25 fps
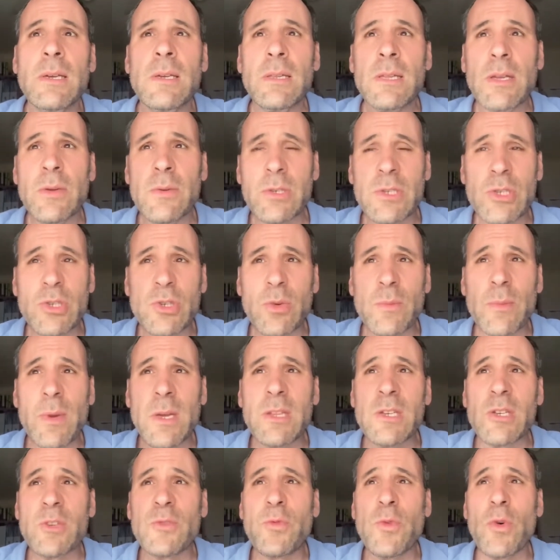There is
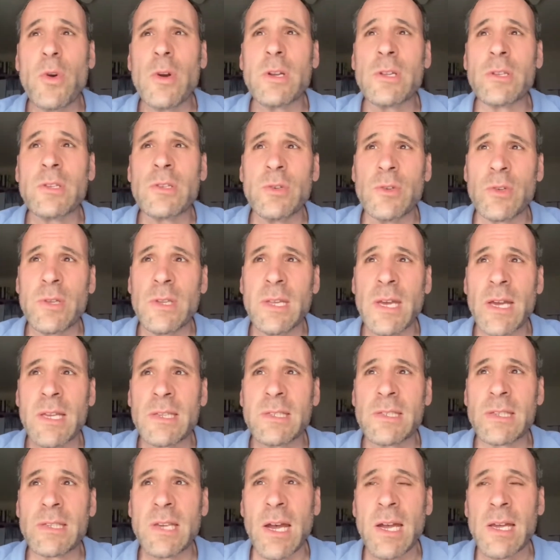tremendous fortitude in that
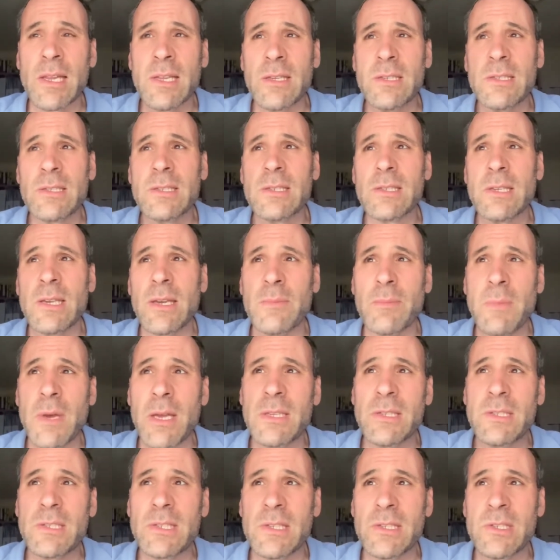silence,
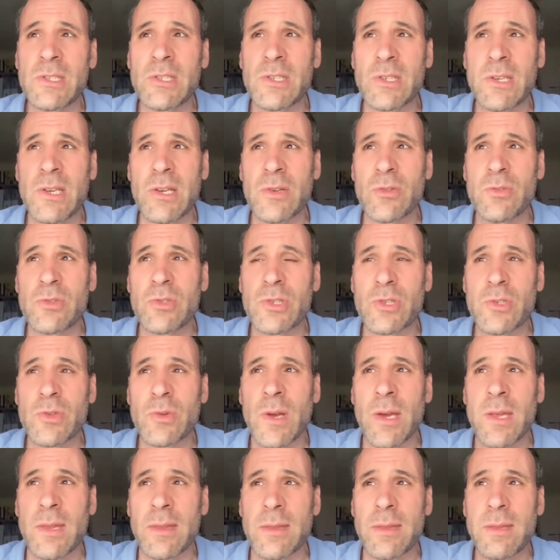immense inner
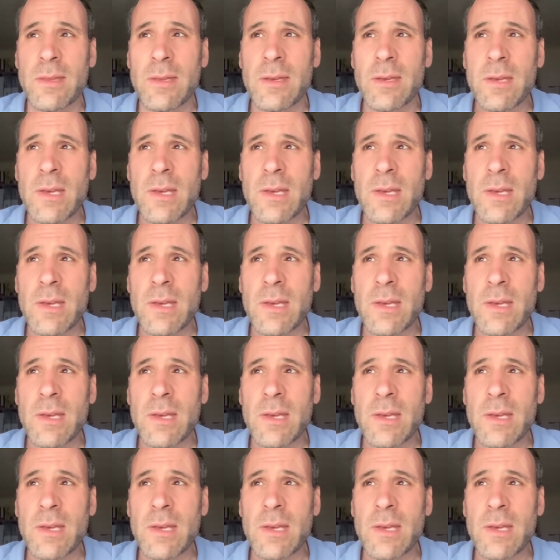strength.